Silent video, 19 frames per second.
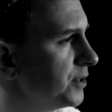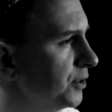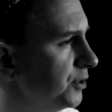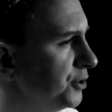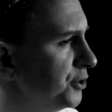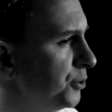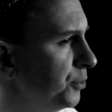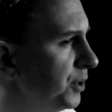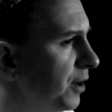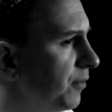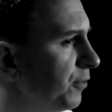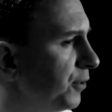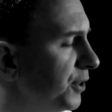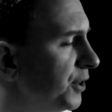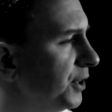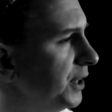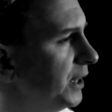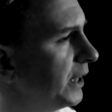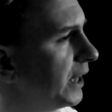to doing
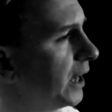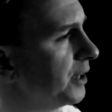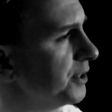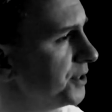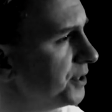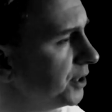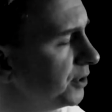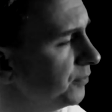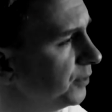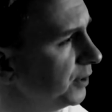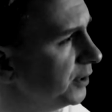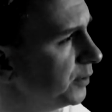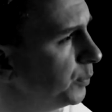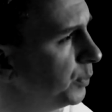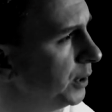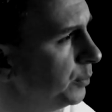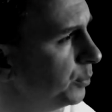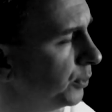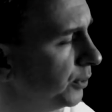everything he can to
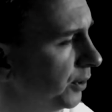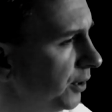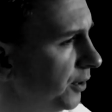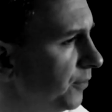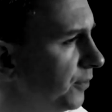convince people that